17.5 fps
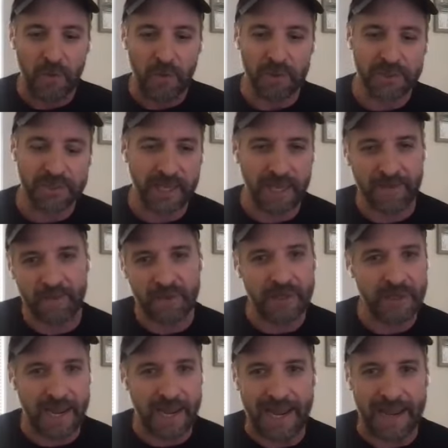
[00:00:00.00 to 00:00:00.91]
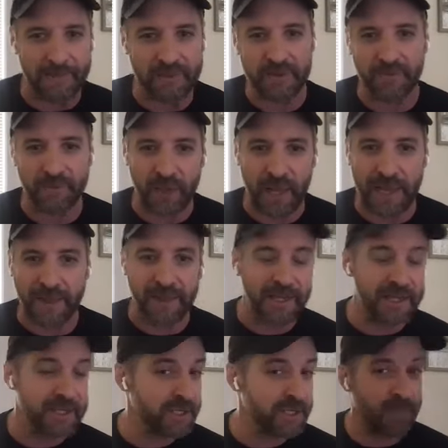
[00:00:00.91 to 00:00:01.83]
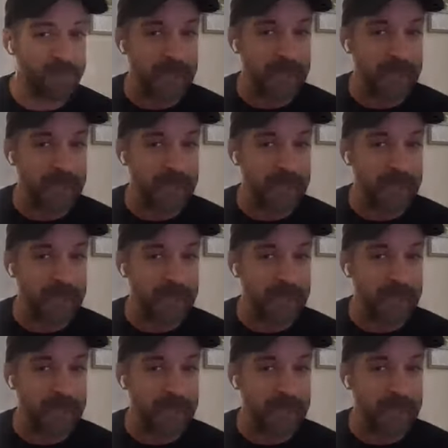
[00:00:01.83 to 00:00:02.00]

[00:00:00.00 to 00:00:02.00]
was given names of like, these are the